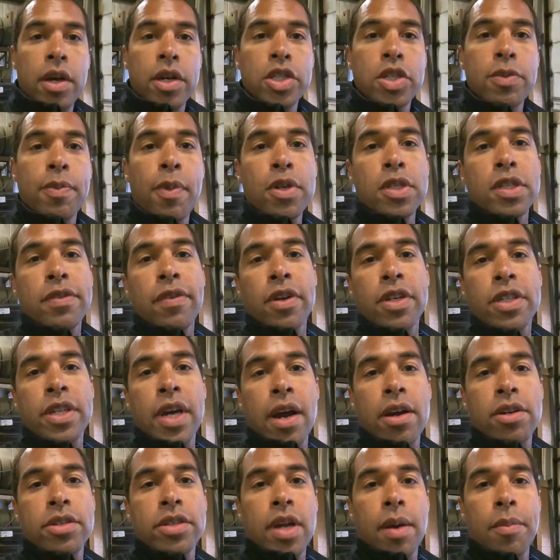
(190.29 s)
So most of our
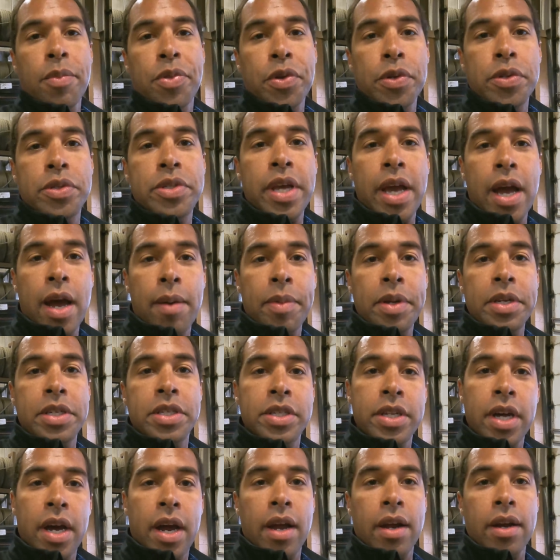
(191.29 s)
tires come through
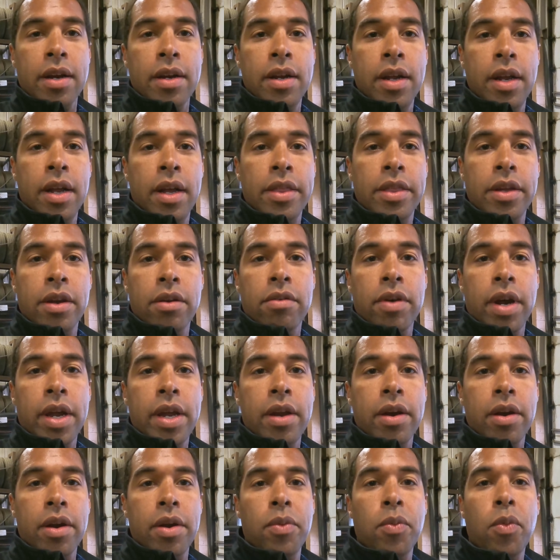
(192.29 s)
Talmadge Tire. They're right
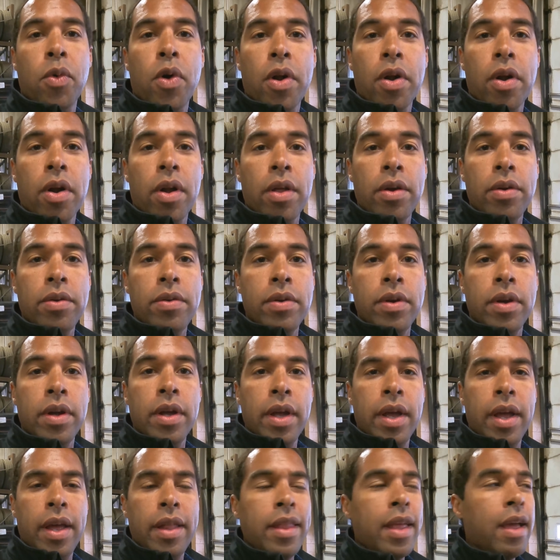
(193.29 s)
here in Waterloo.
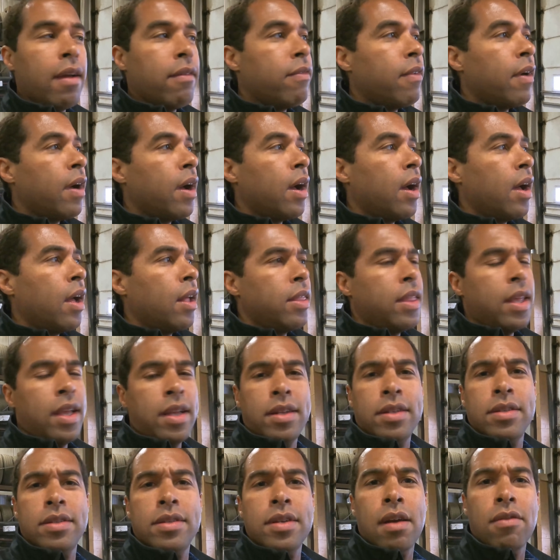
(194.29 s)
They have, I think,
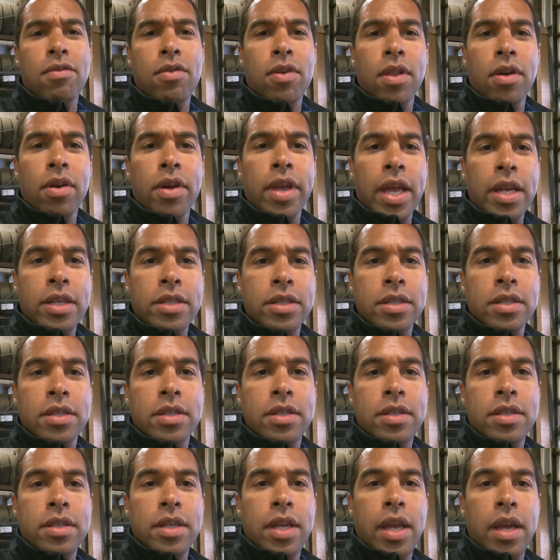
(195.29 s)
several
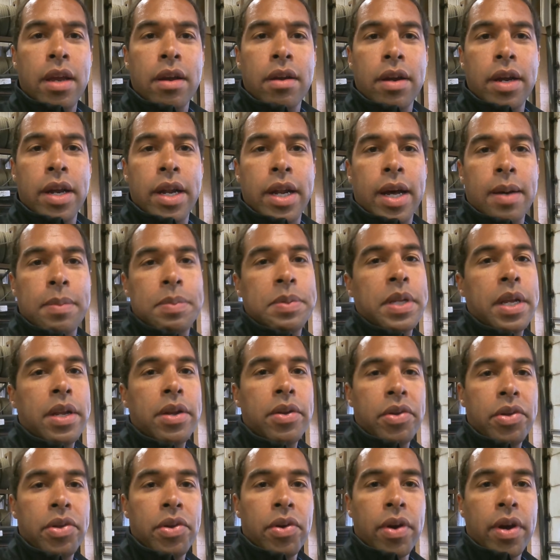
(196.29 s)
locations here in upstate
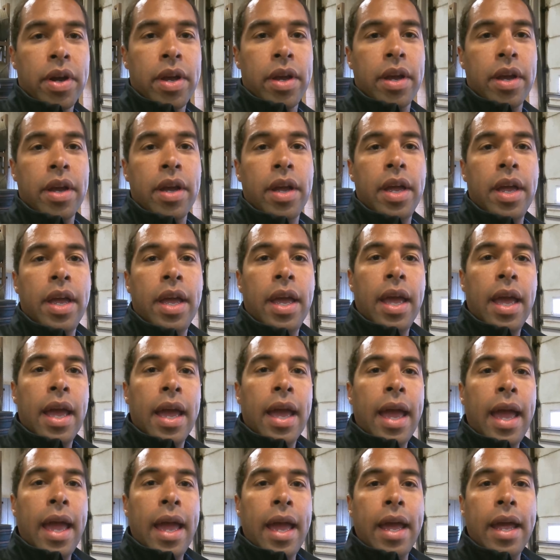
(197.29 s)
New York.
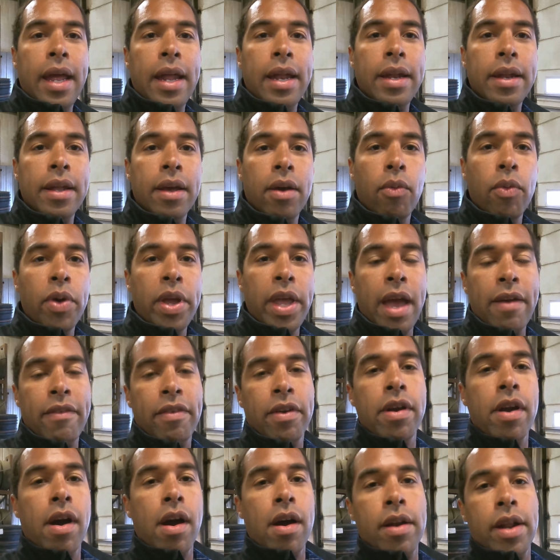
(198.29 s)
And we have a
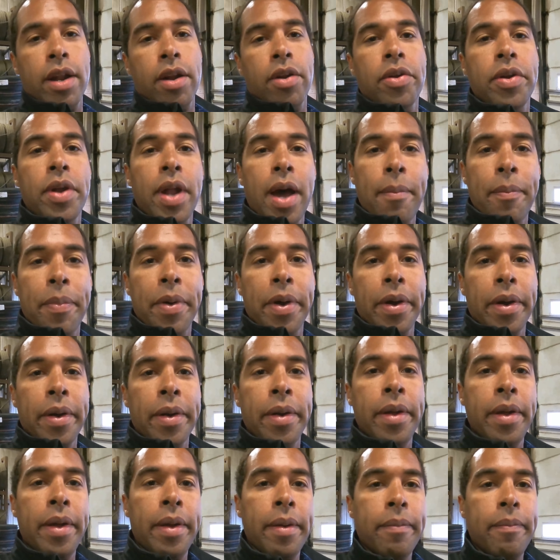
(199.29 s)
Continental number.
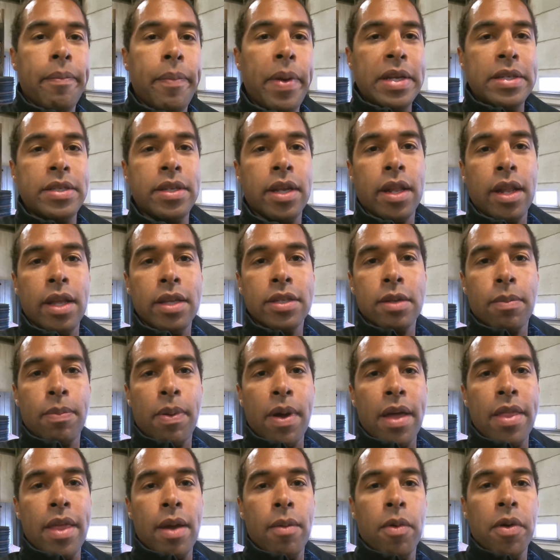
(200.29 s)
Basically
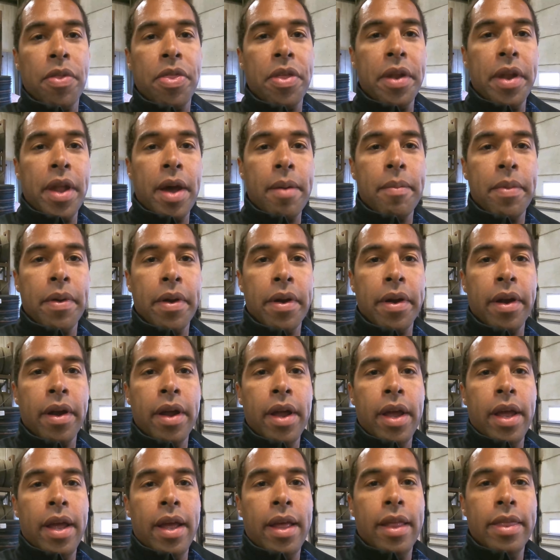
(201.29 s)
supply them with a number.
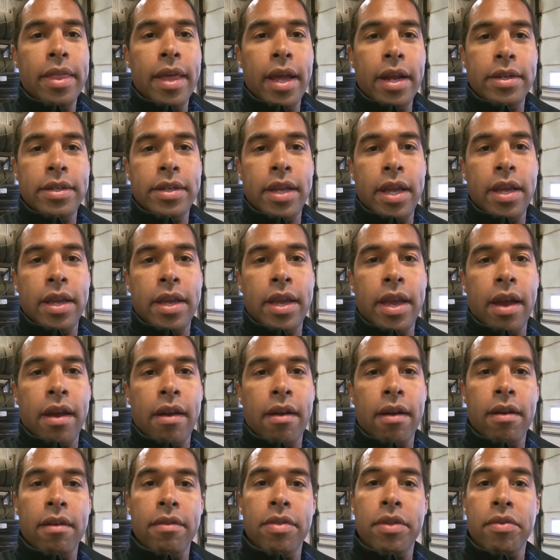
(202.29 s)
They take
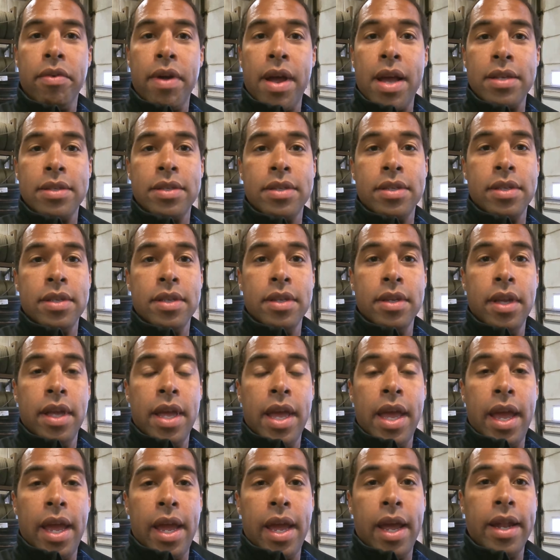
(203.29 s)
care of the rest.
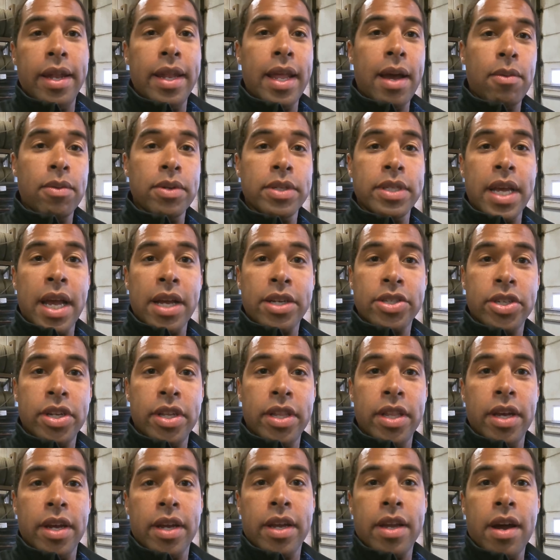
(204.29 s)
And that was actually
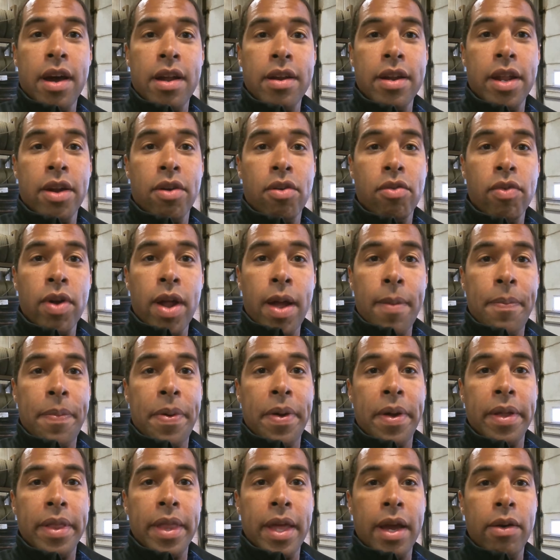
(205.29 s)
the Continental rep
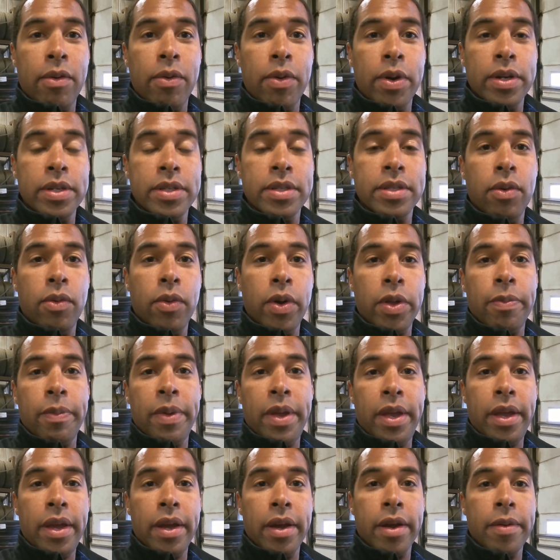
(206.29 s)
that was with
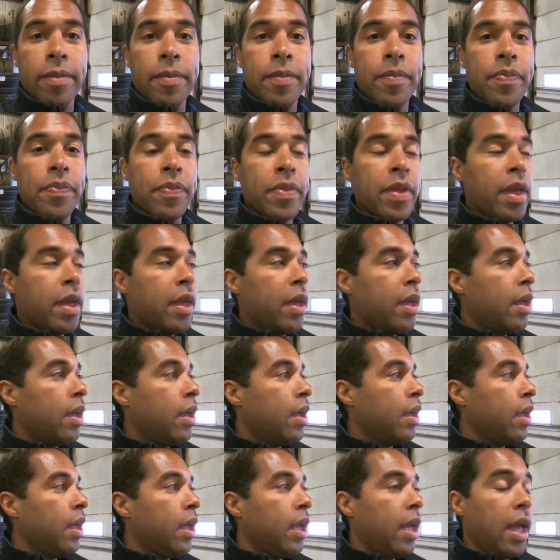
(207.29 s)
me here.
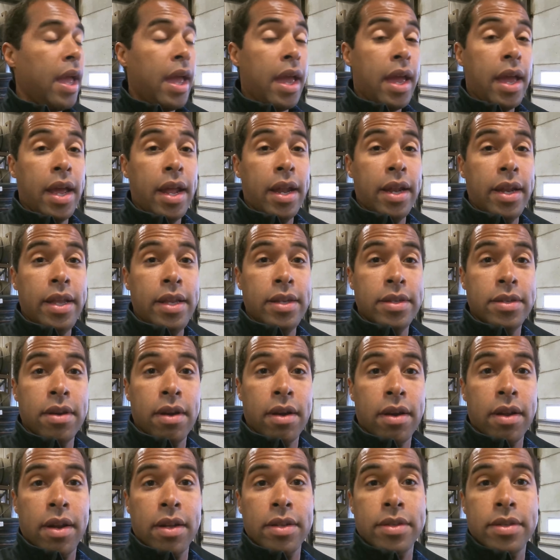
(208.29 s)
And he's
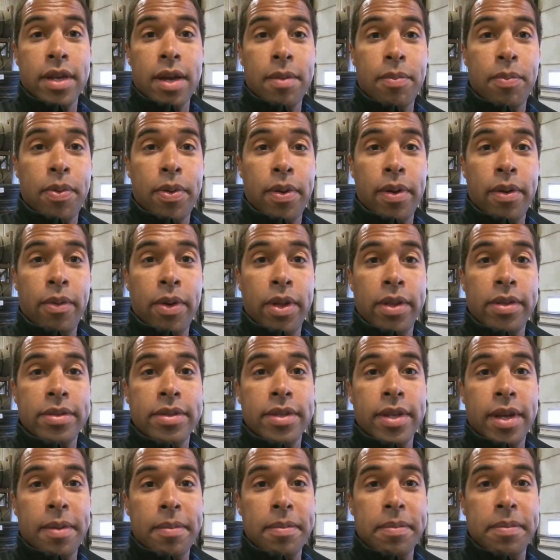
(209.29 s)
hooking us up with
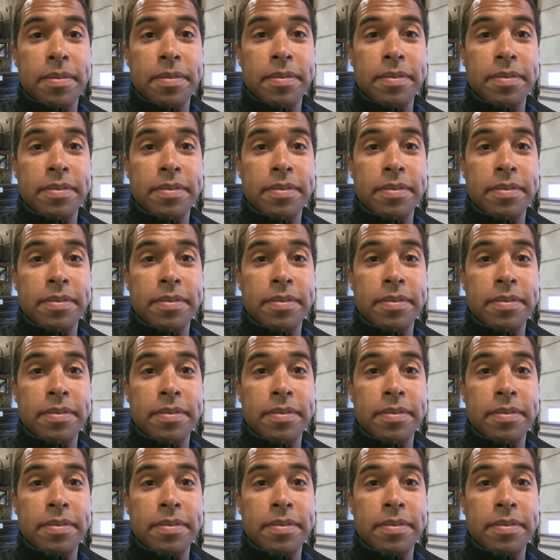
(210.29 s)
some